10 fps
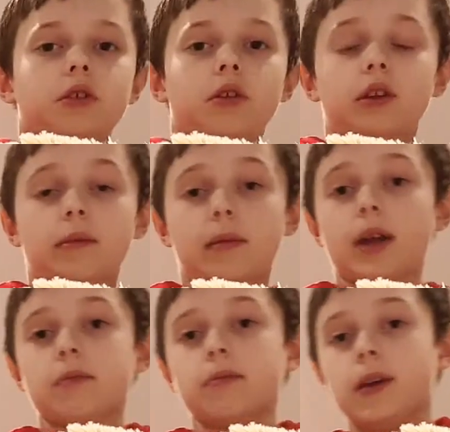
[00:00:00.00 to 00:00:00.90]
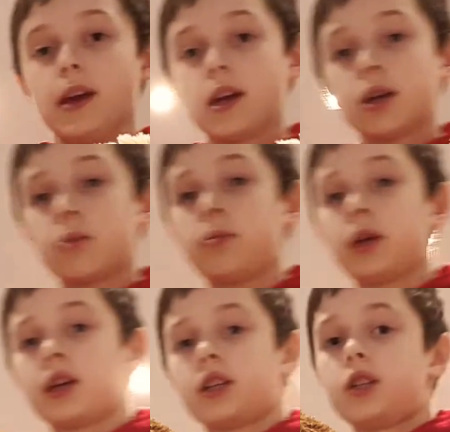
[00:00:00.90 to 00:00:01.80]
There might
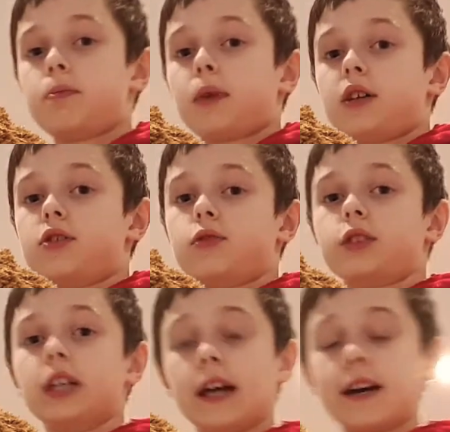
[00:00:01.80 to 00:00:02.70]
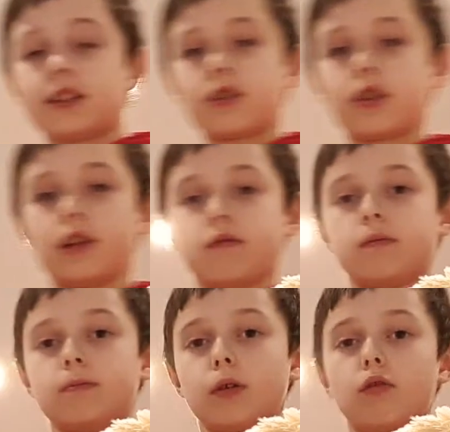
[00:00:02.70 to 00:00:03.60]
be a special guest or
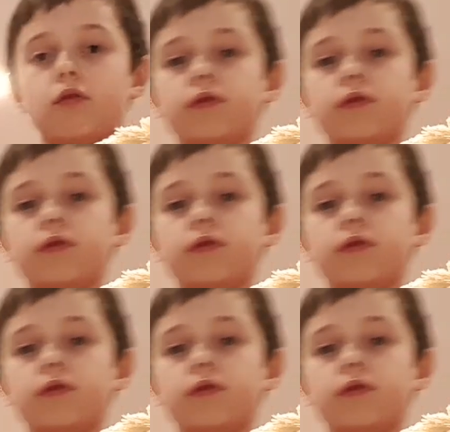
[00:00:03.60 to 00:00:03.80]
even both